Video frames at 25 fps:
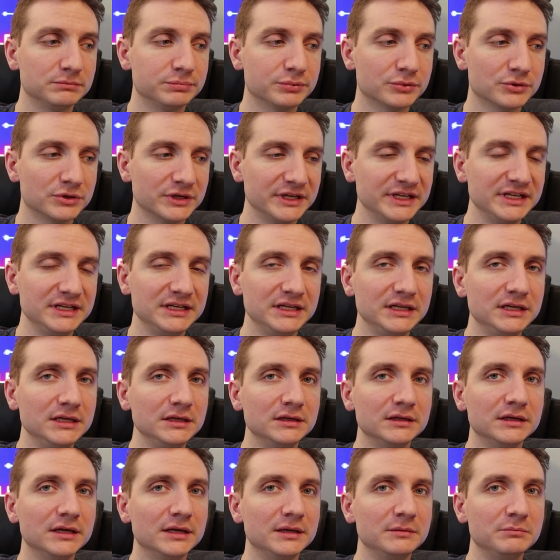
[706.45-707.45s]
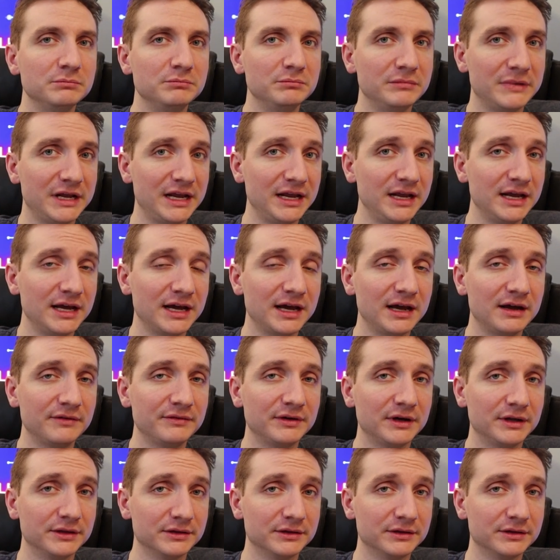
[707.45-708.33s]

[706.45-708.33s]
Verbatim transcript: pretty neat and may have